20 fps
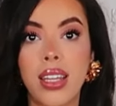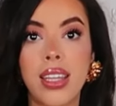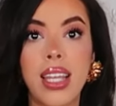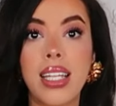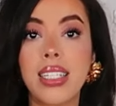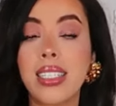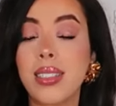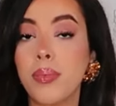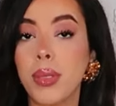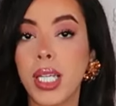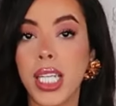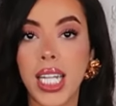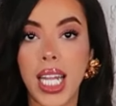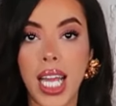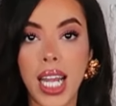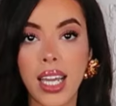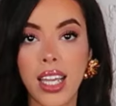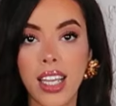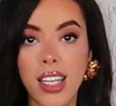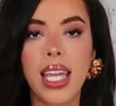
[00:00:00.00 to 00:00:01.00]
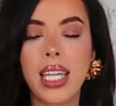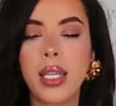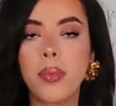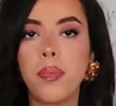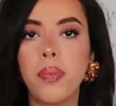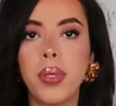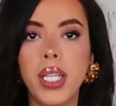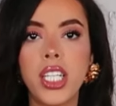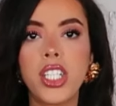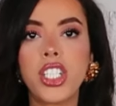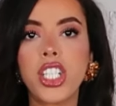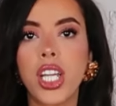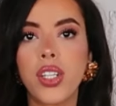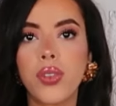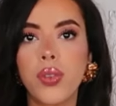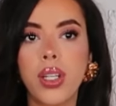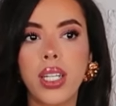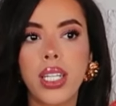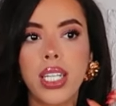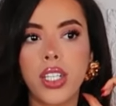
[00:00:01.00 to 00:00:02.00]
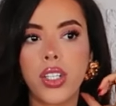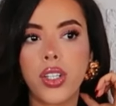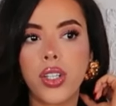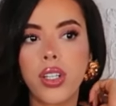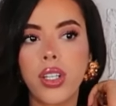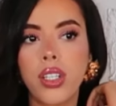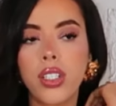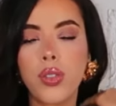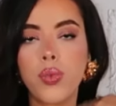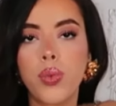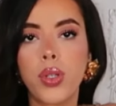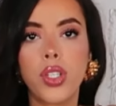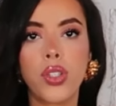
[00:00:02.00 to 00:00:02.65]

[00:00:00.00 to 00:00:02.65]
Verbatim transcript: That's magnetic. Like be genuinely curious